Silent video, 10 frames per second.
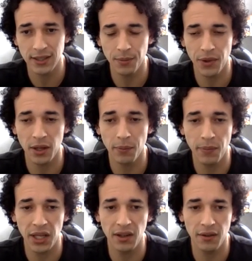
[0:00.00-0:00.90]
something
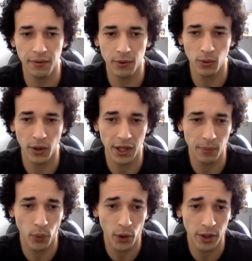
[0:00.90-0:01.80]
meaningful and
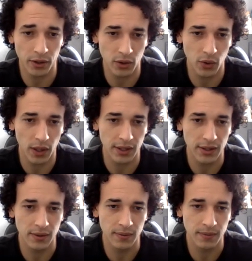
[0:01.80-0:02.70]
important to
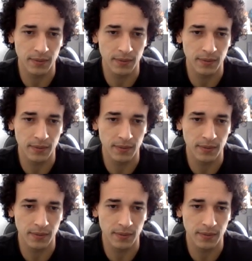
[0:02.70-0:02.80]
us.